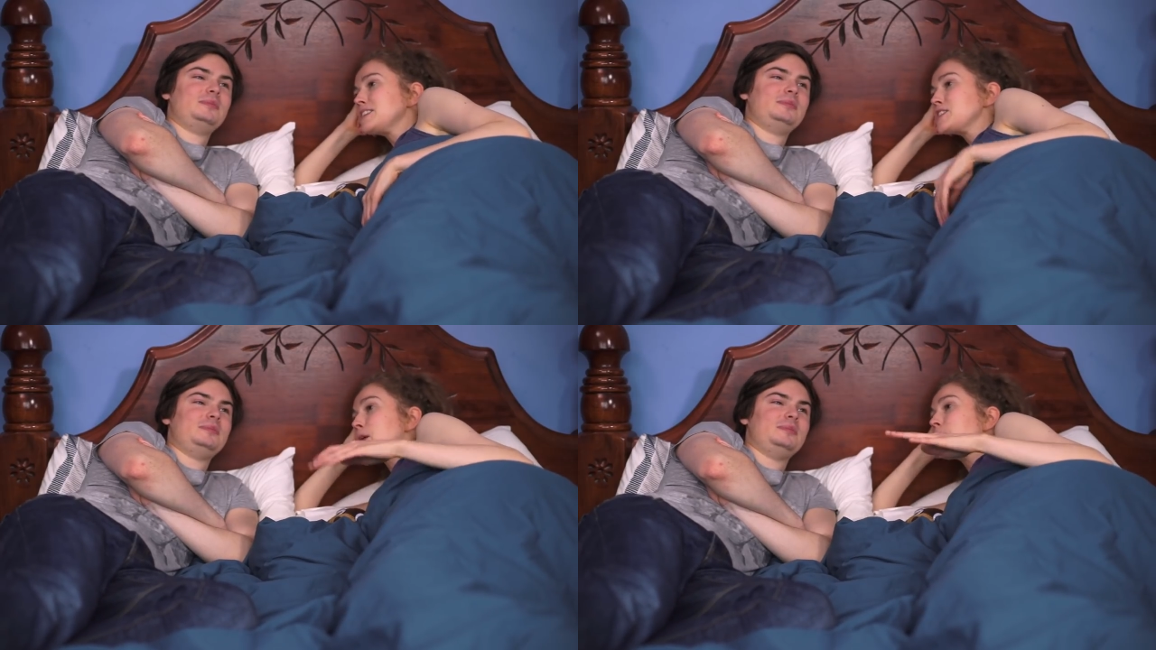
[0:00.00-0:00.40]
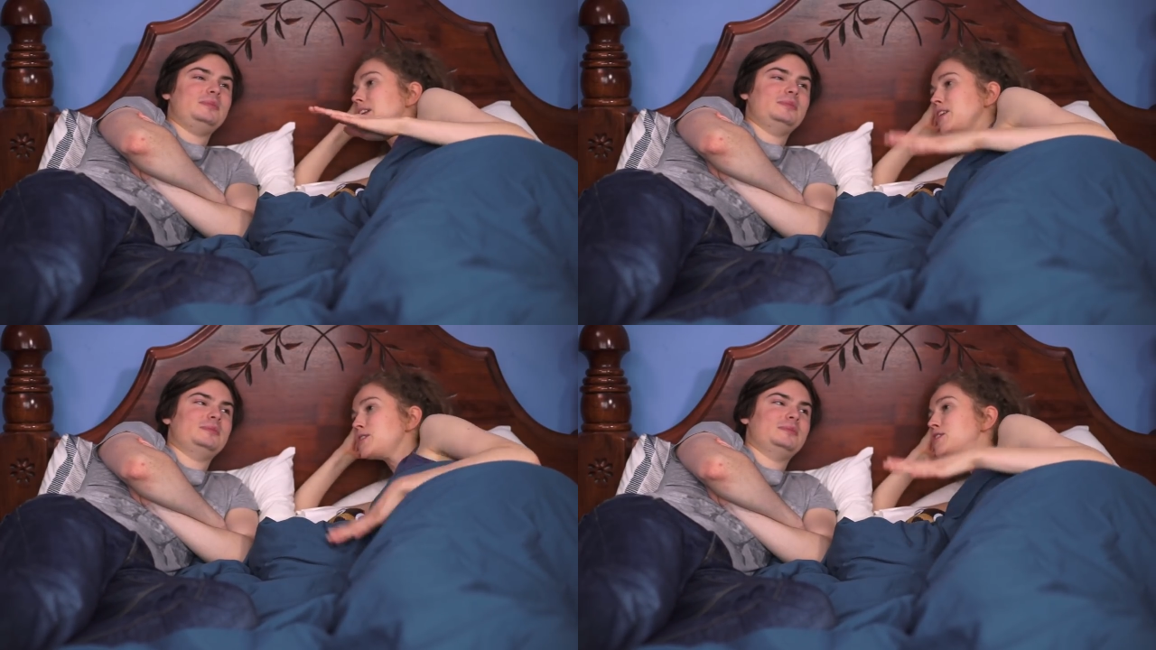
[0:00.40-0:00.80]
Speaker 1: So I
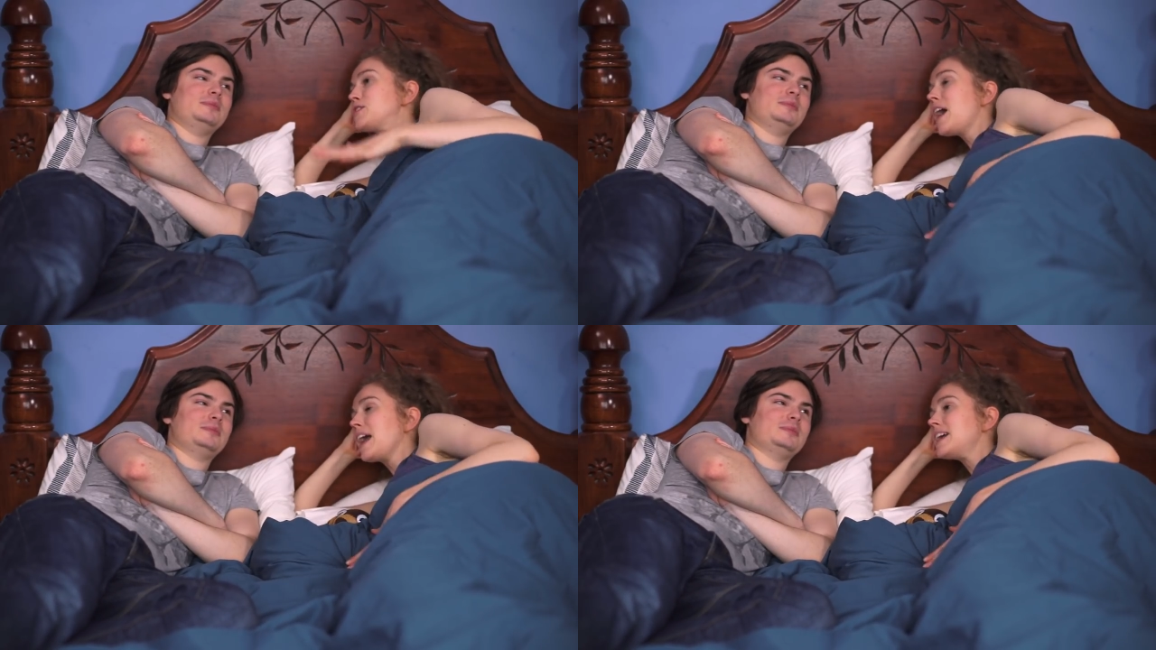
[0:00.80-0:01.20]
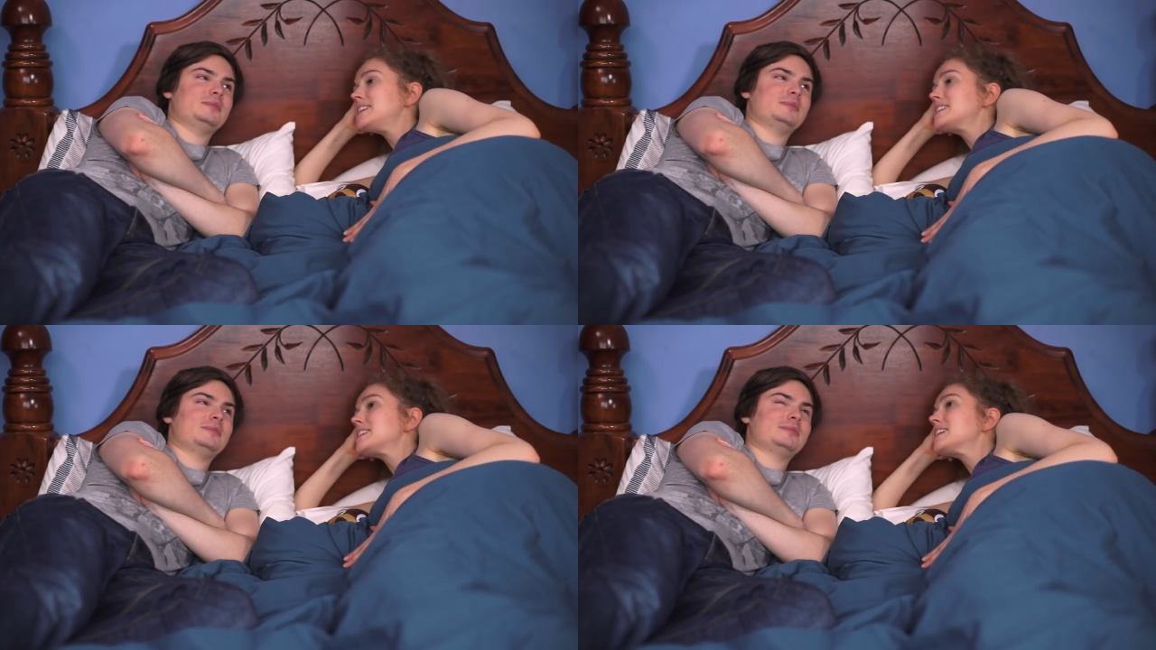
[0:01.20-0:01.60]
know you
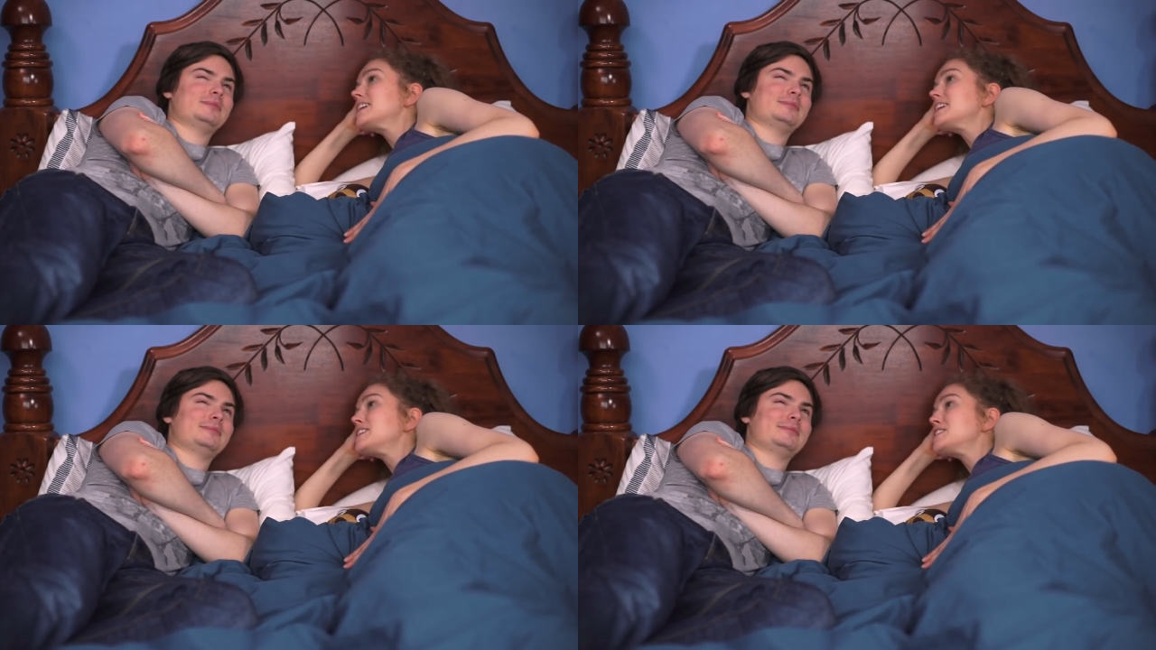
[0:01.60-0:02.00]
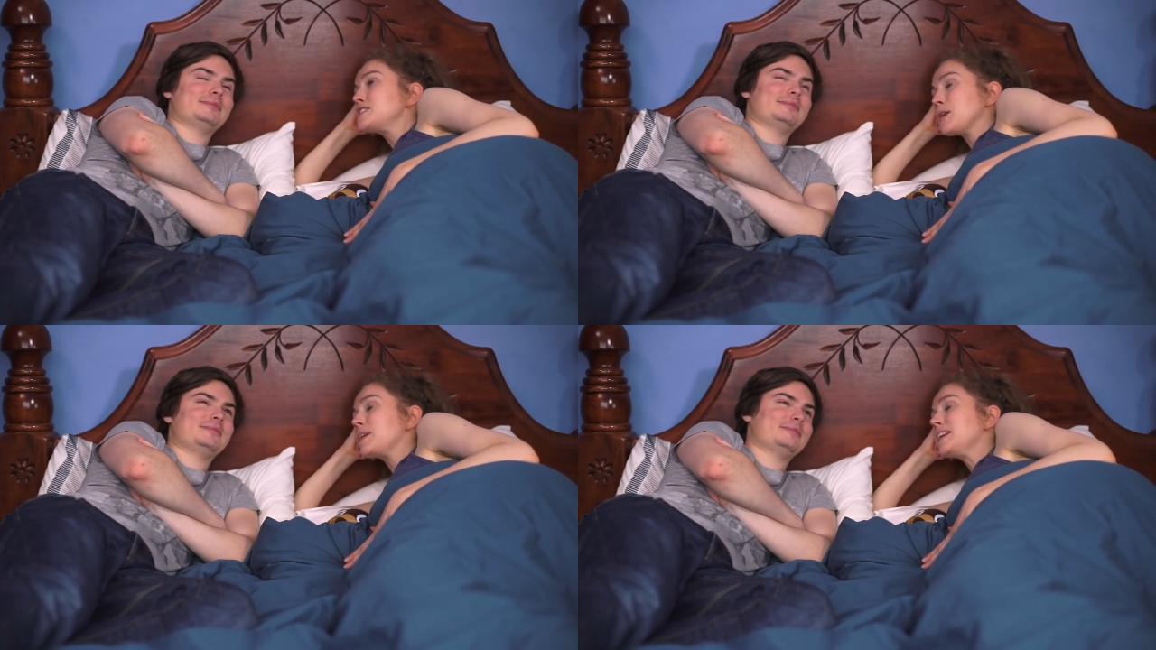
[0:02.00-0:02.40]
hate
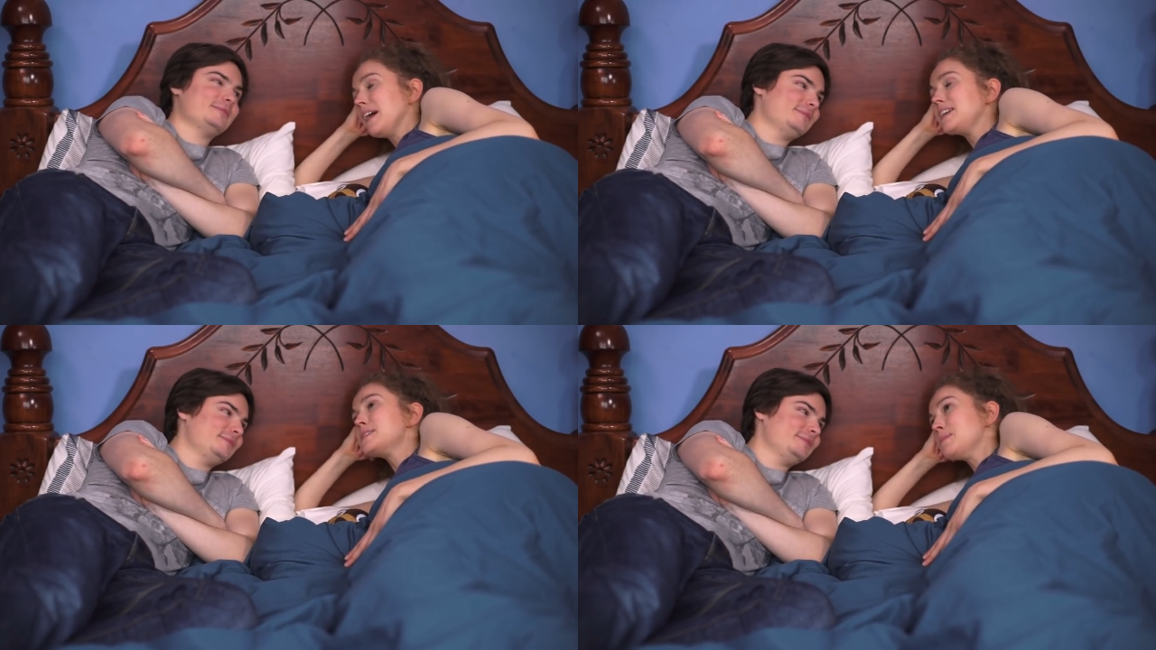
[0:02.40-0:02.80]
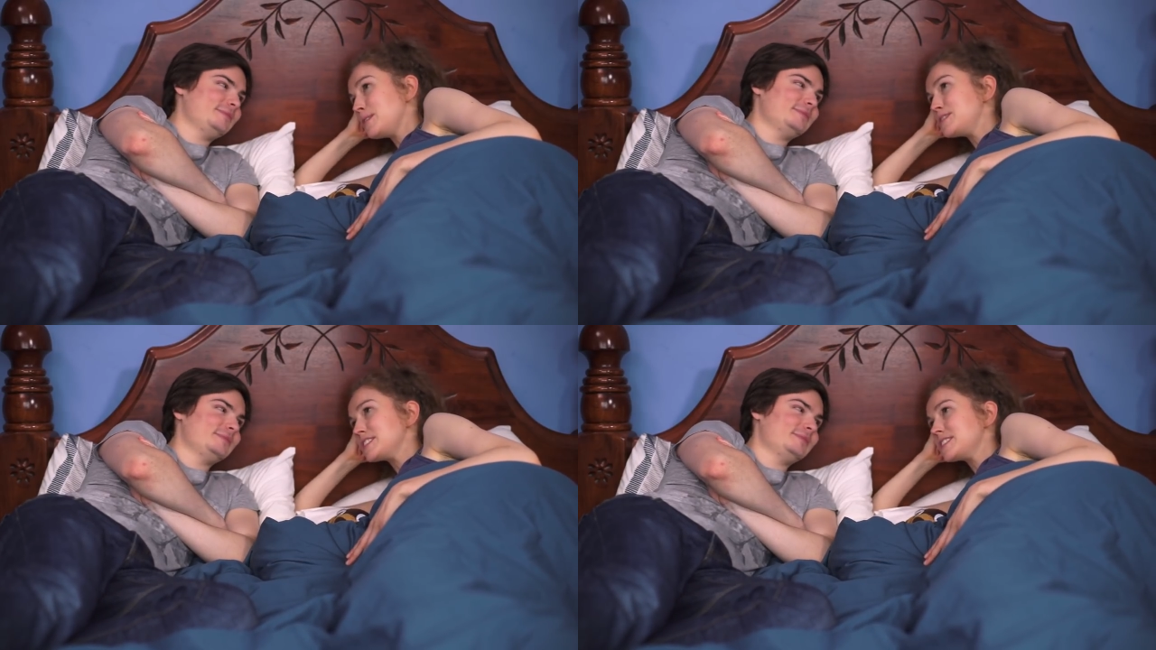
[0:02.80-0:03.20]
showing nice
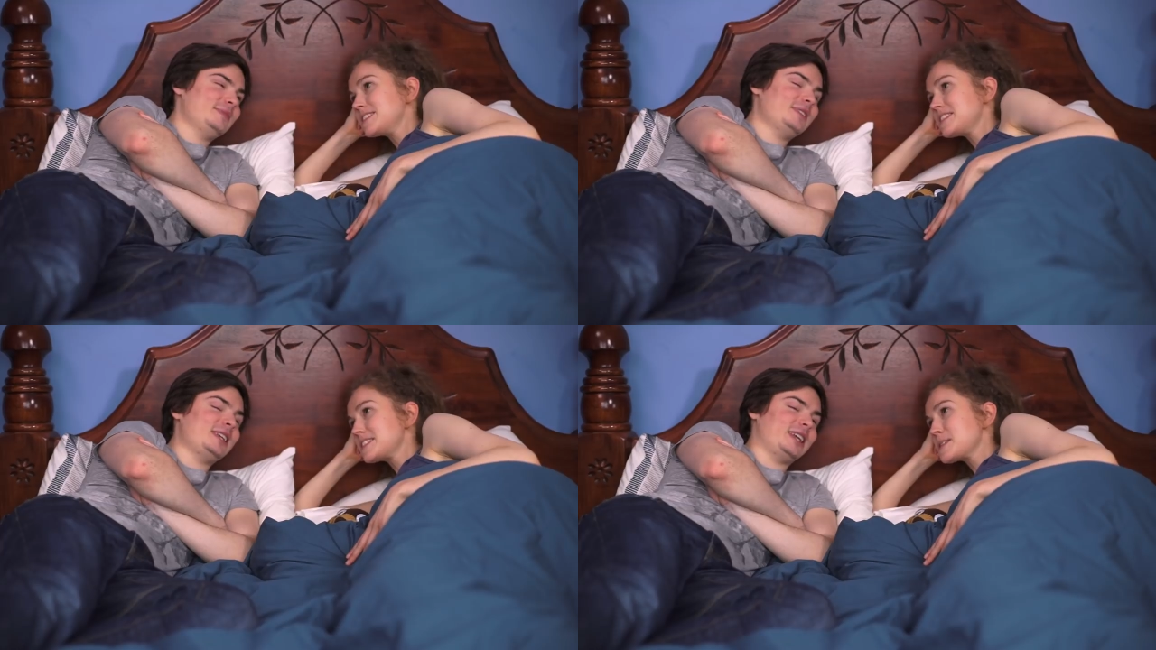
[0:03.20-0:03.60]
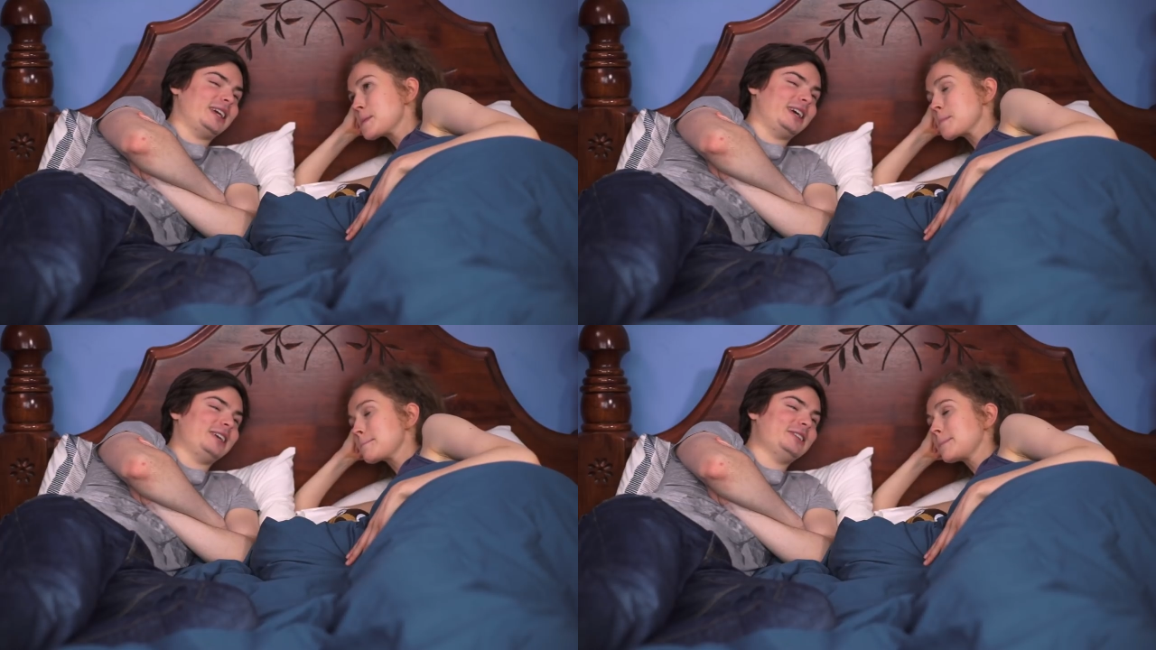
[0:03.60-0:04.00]
emotions.
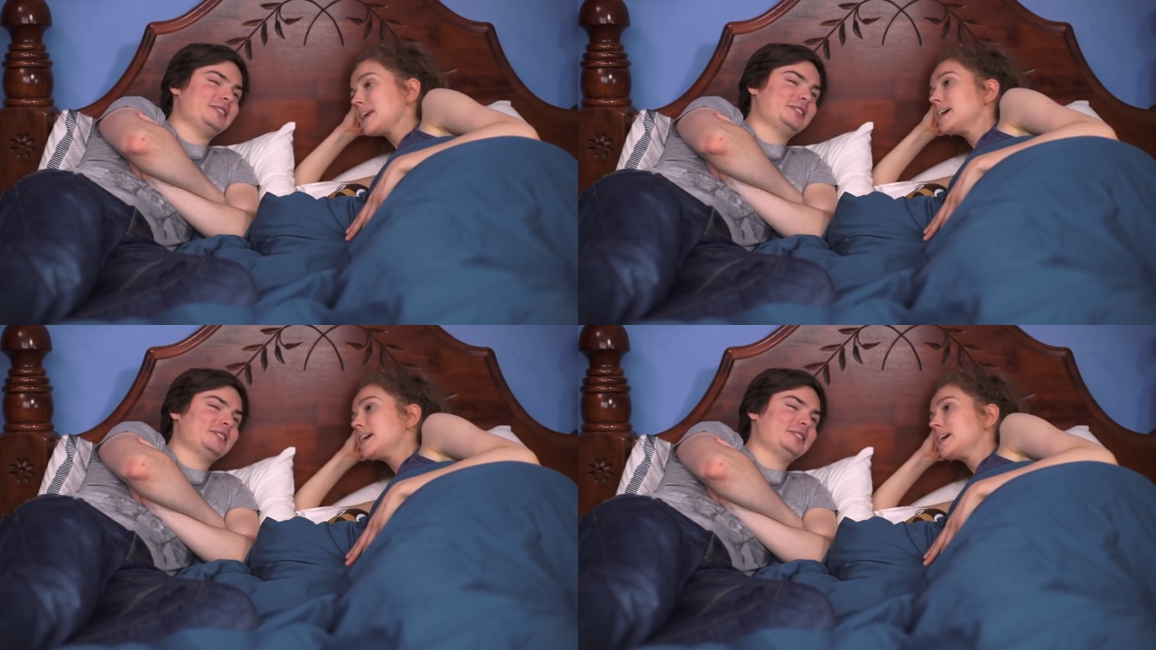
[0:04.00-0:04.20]
Yeah.